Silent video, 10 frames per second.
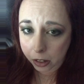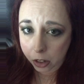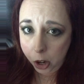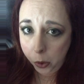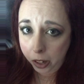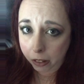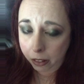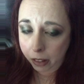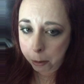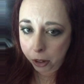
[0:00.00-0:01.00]
knowing
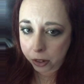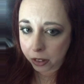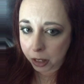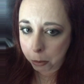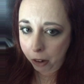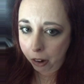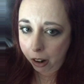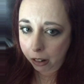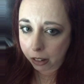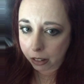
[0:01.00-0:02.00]
that that person is my
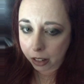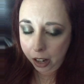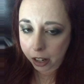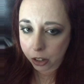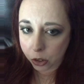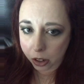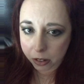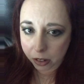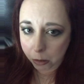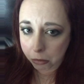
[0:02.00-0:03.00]
rock, that I can
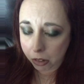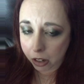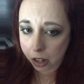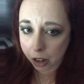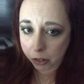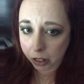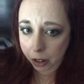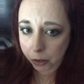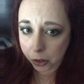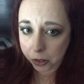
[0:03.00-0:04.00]
trust them on every
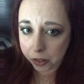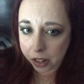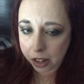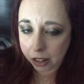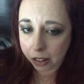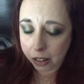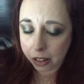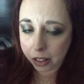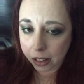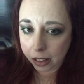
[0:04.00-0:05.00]
level,
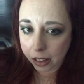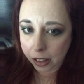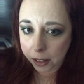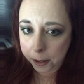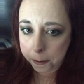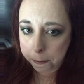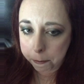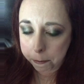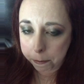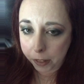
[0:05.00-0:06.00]
and
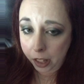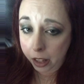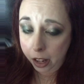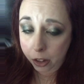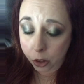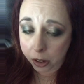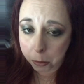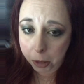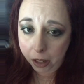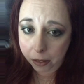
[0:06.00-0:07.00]
they can
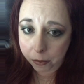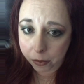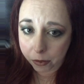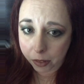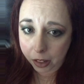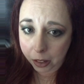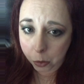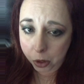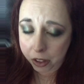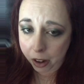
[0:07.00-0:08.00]
trust me,
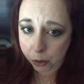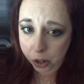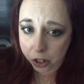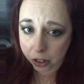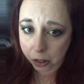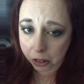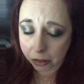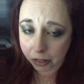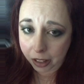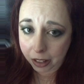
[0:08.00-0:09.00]
and we're there for each other.
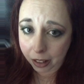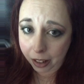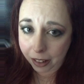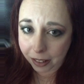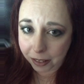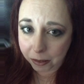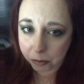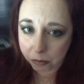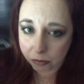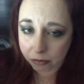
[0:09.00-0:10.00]
It's like,
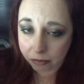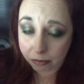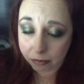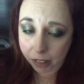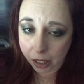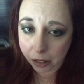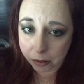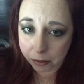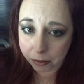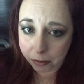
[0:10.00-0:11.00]
you know,
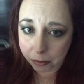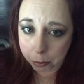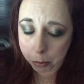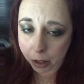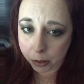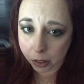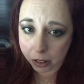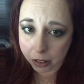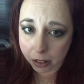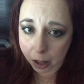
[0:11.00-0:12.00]
best
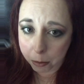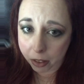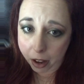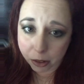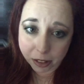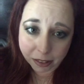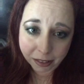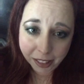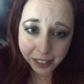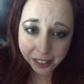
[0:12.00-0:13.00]
friends times 1,000.
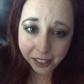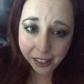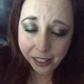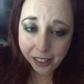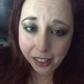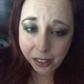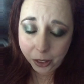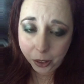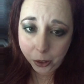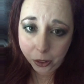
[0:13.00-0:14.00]

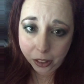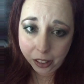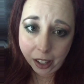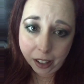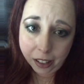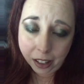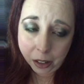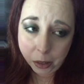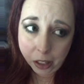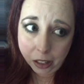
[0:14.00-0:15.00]
So yeah,
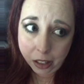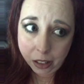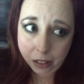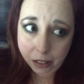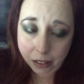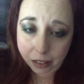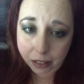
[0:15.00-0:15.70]
I mean, it's